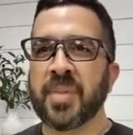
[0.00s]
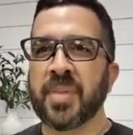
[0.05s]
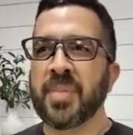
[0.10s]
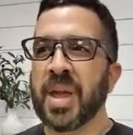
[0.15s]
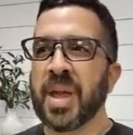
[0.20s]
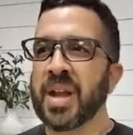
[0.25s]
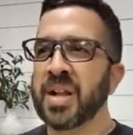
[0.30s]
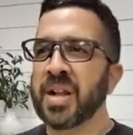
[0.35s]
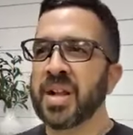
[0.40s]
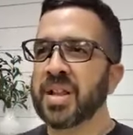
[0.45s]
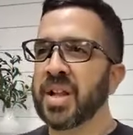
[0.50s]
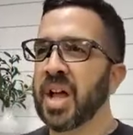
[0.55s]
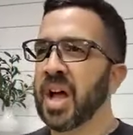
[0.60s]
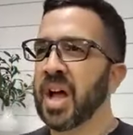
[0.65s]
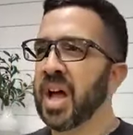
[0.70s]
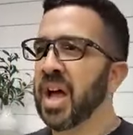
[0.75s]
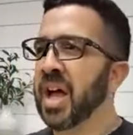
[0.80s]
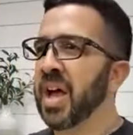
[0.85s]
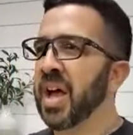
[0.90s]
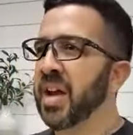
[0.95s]
made a
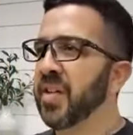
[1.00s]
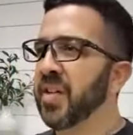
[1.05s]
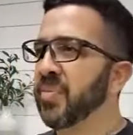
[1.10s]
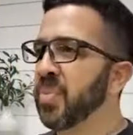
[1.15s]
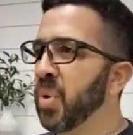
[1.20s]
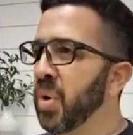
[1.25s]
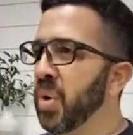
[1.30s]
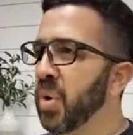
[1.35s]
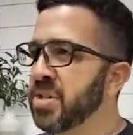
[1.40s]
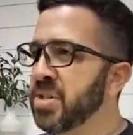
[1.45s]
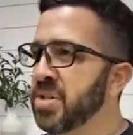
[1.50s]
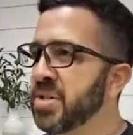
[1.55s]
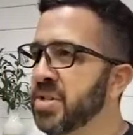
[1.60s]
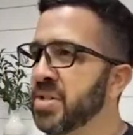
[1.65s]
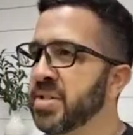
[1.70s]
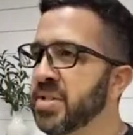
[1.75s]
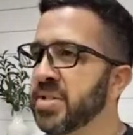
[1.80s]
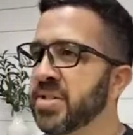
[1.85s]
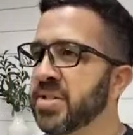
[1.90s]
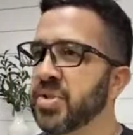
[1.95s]
lot of poor
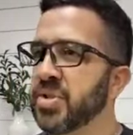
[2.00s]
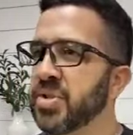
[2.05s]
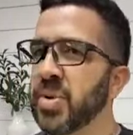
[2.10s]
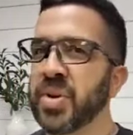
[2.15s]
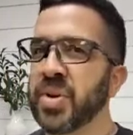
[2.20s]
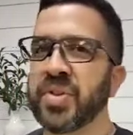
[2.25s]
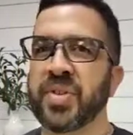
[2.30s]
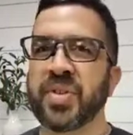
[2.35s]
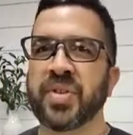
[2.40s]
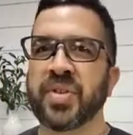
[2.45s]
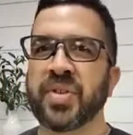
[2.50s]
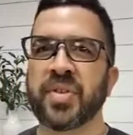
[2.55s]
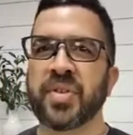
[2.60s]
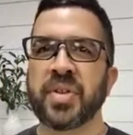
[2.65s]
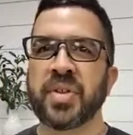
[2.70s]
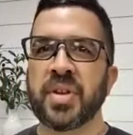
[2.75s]
choices,